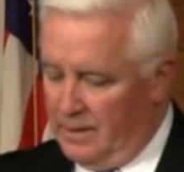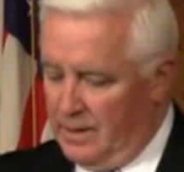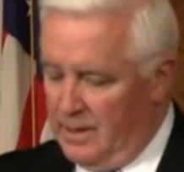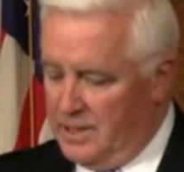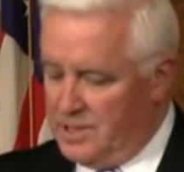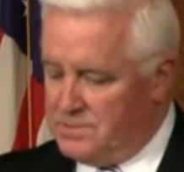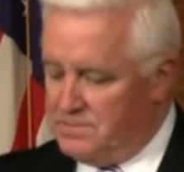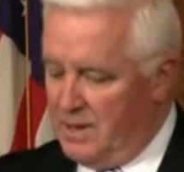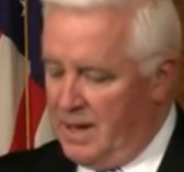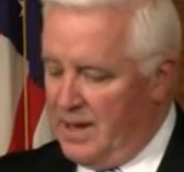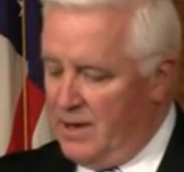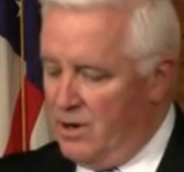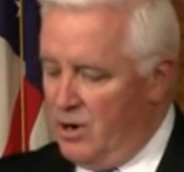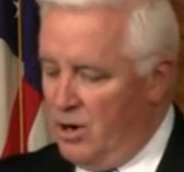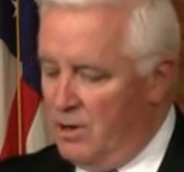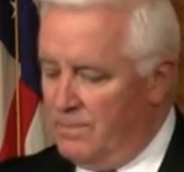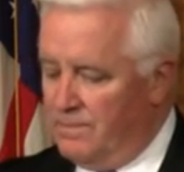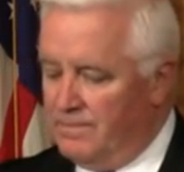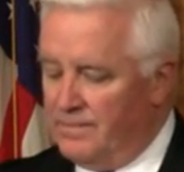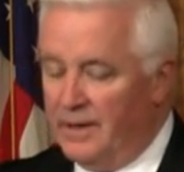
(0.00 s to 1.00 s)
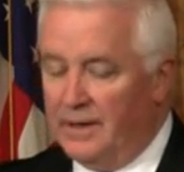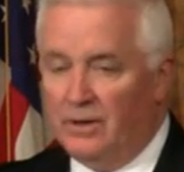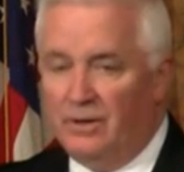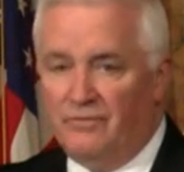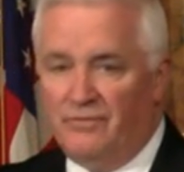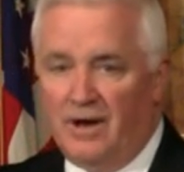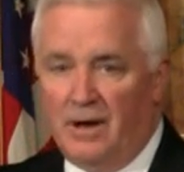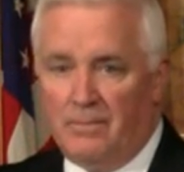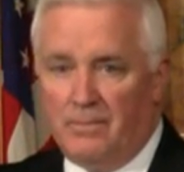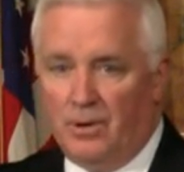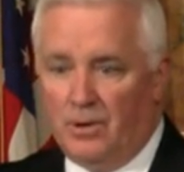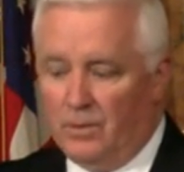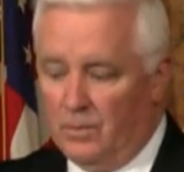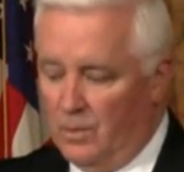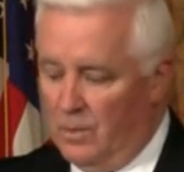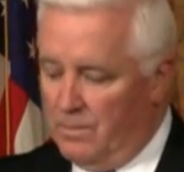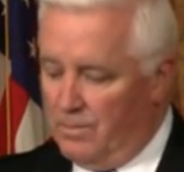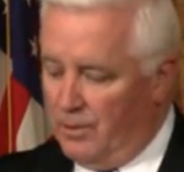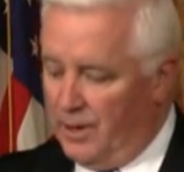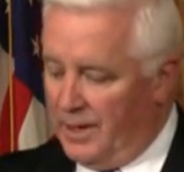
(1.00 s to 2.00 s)
It is my hope that November
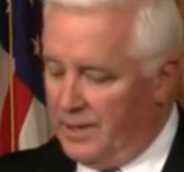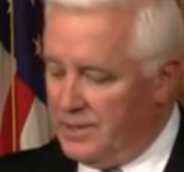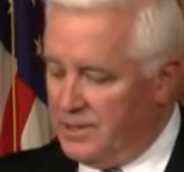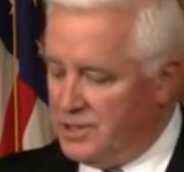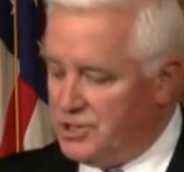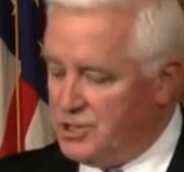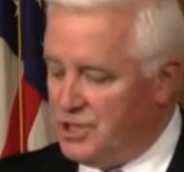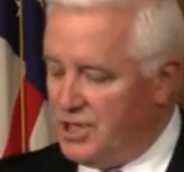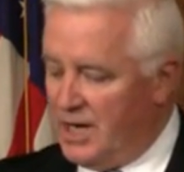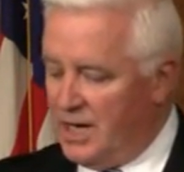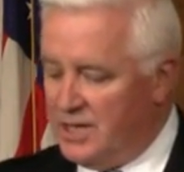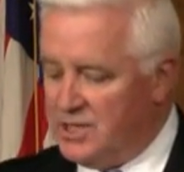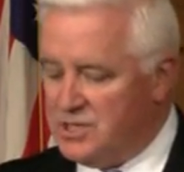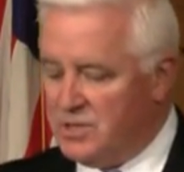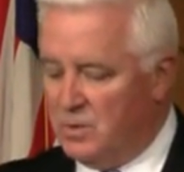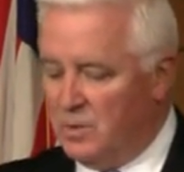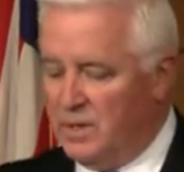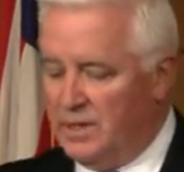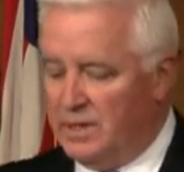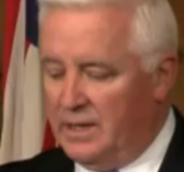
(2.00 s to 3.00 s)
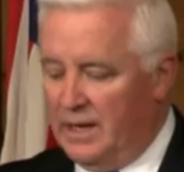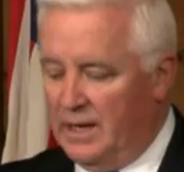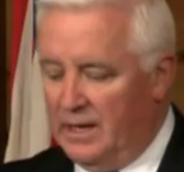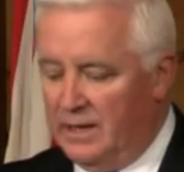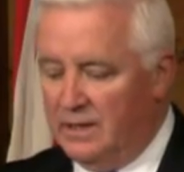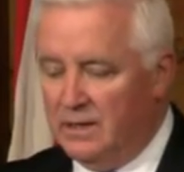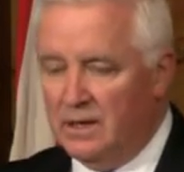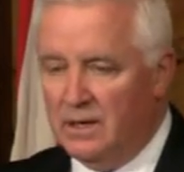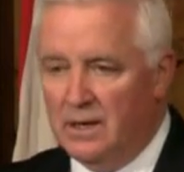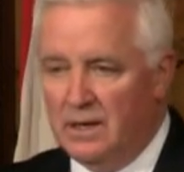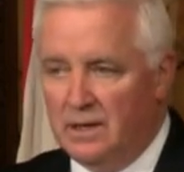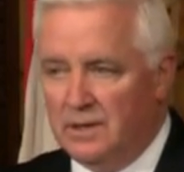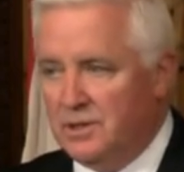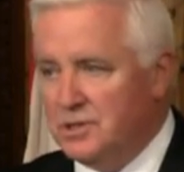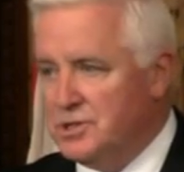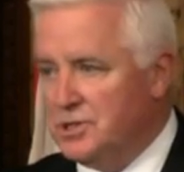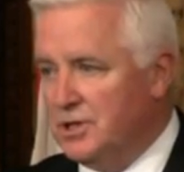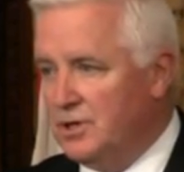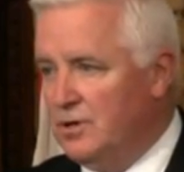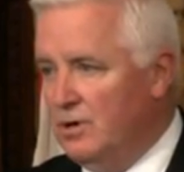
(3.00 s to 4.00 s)
will bring the change that we need
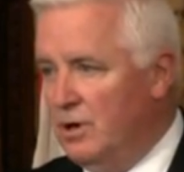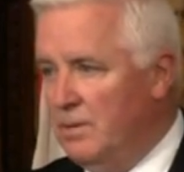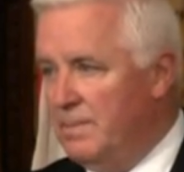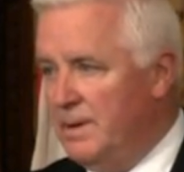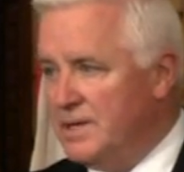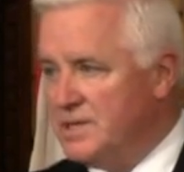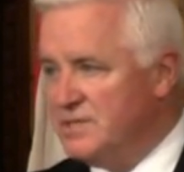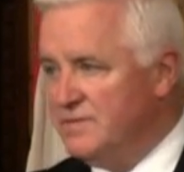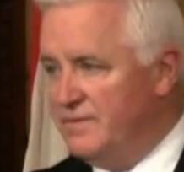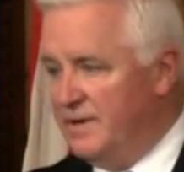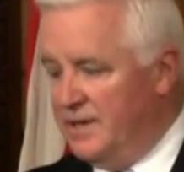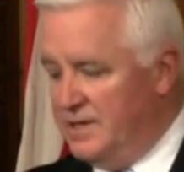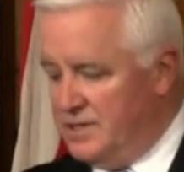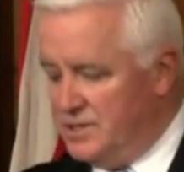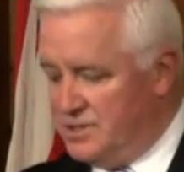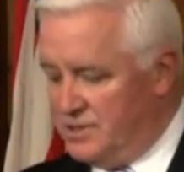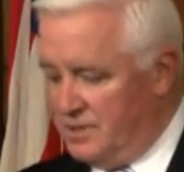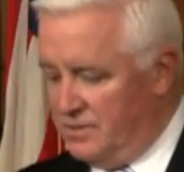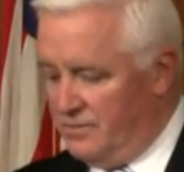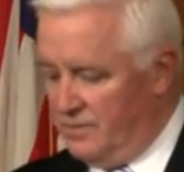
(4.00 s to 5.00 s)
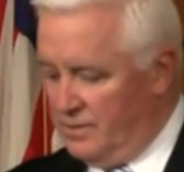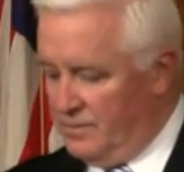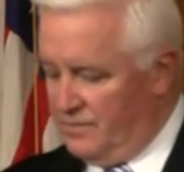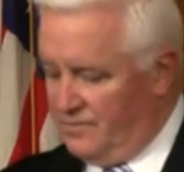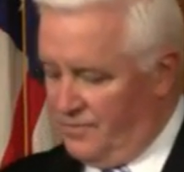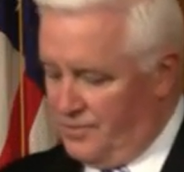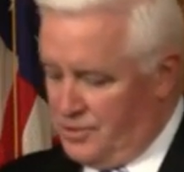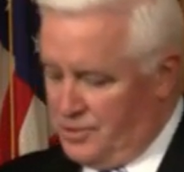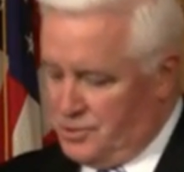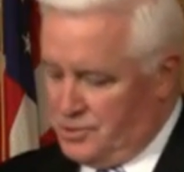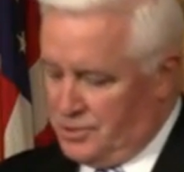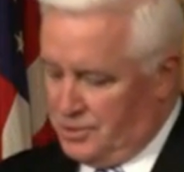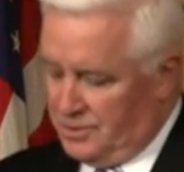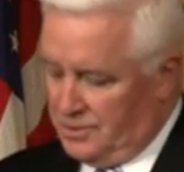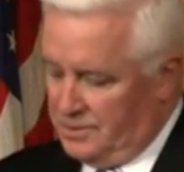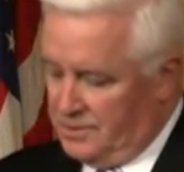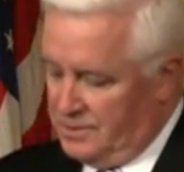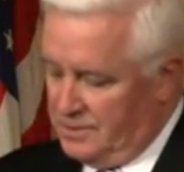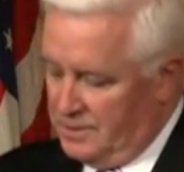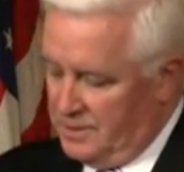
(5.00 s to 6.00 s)
to secure Pennsylvania's future.
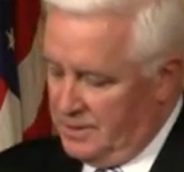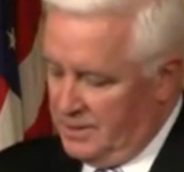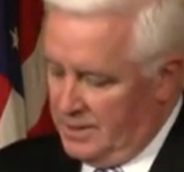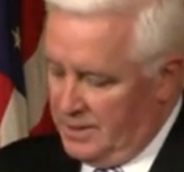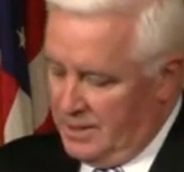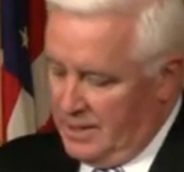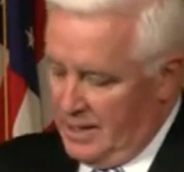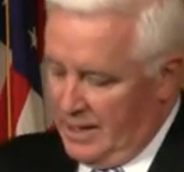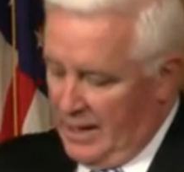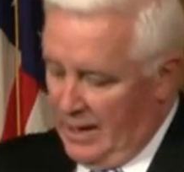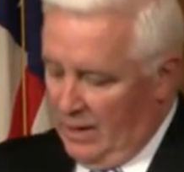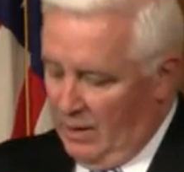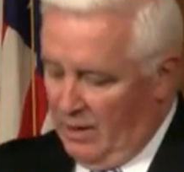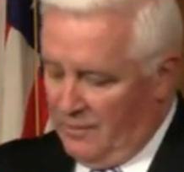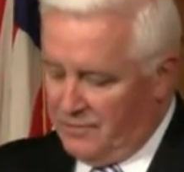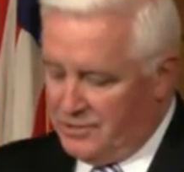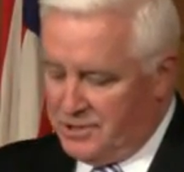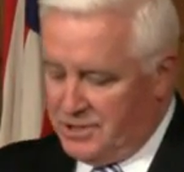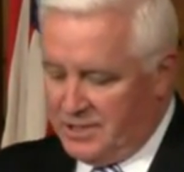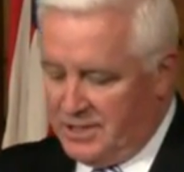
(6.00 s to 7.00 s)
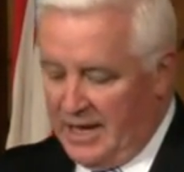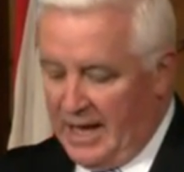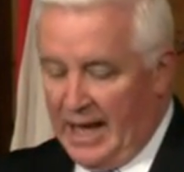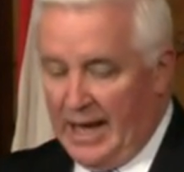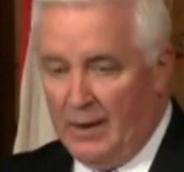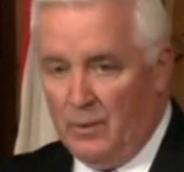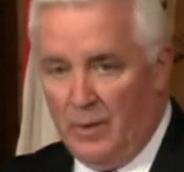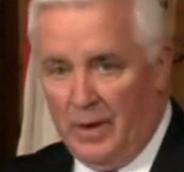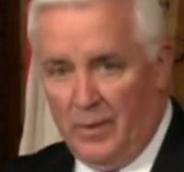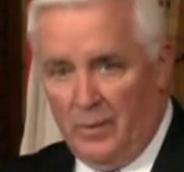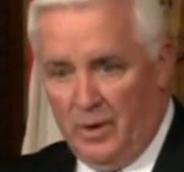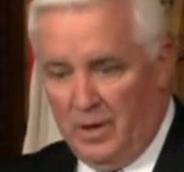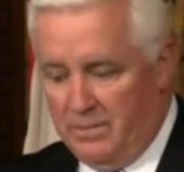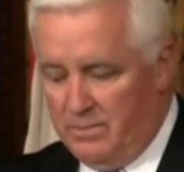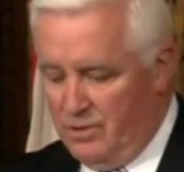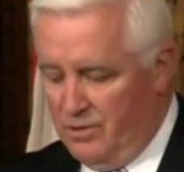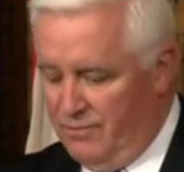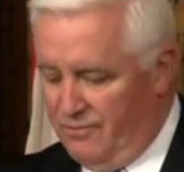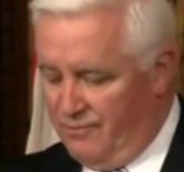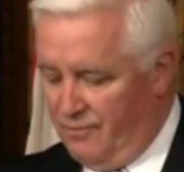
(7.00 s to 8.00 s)
However, today we will
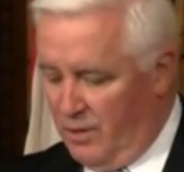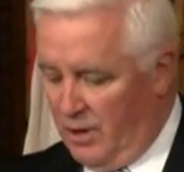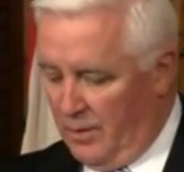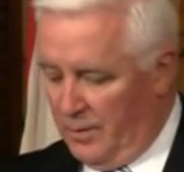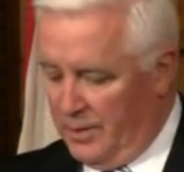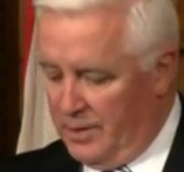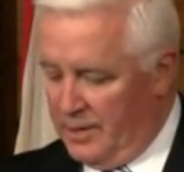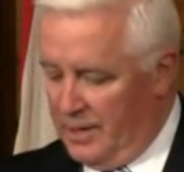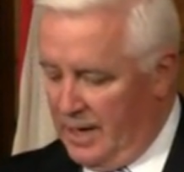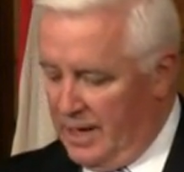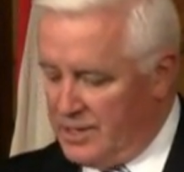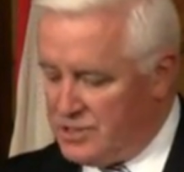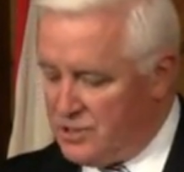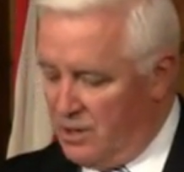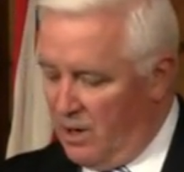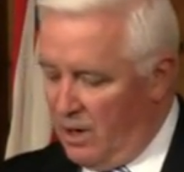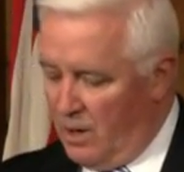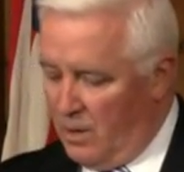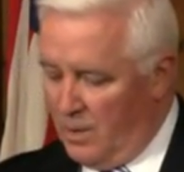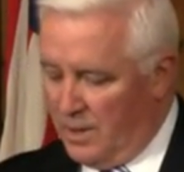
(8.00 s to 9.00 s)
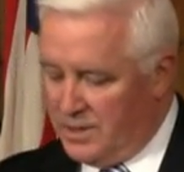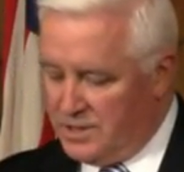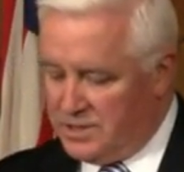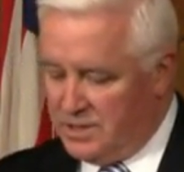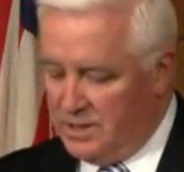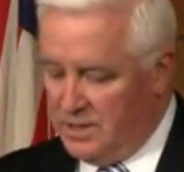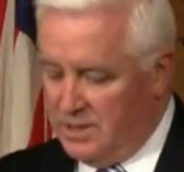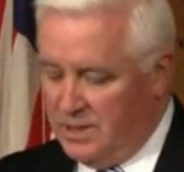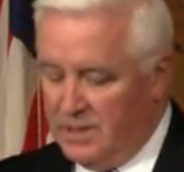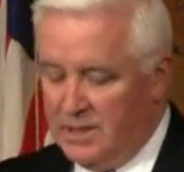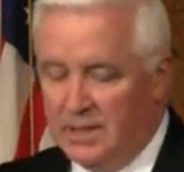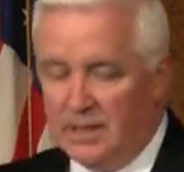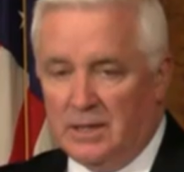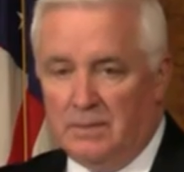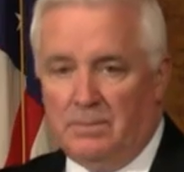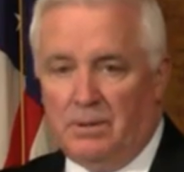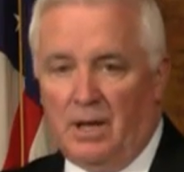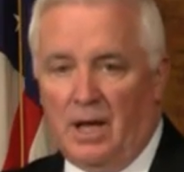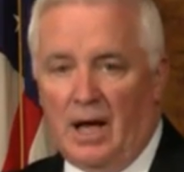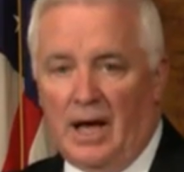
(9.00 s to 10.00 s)
move forward, as always,
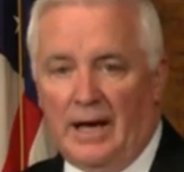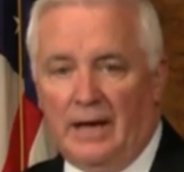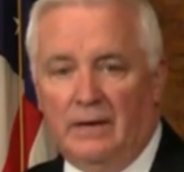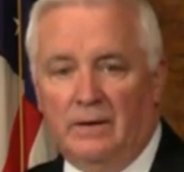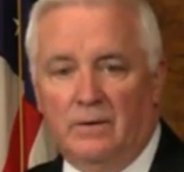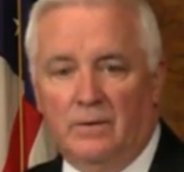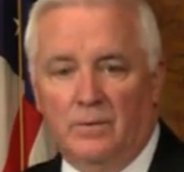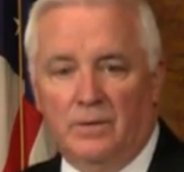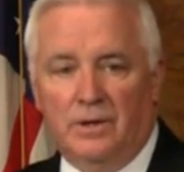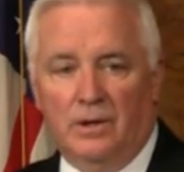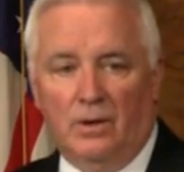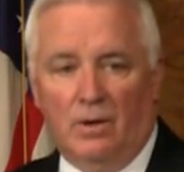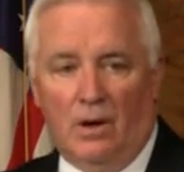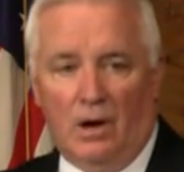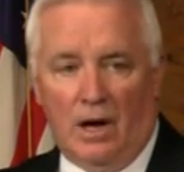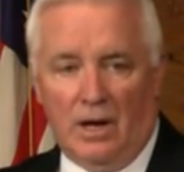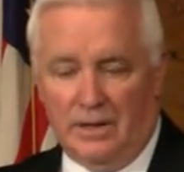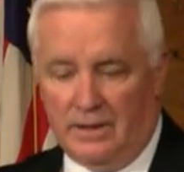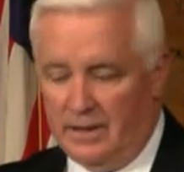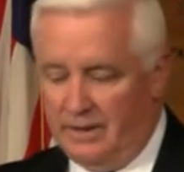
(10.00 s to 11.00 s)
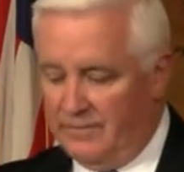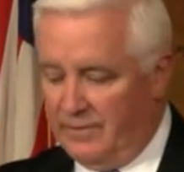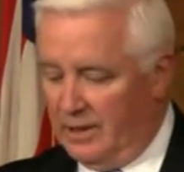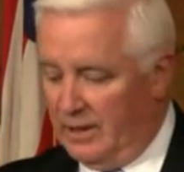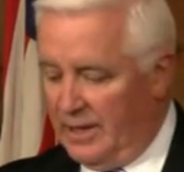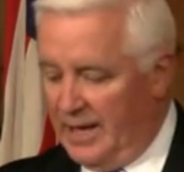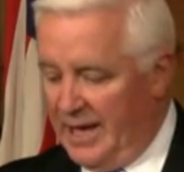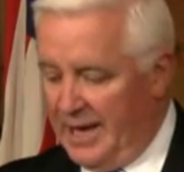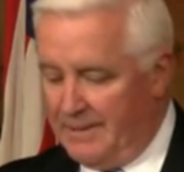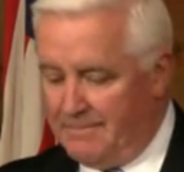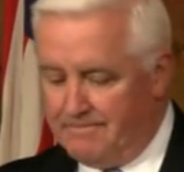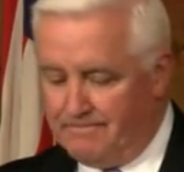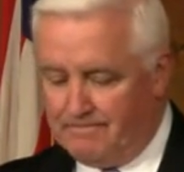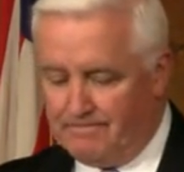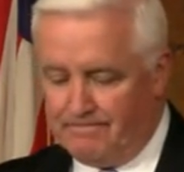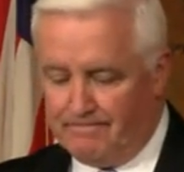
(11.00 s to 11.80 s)
complying with the law of the land.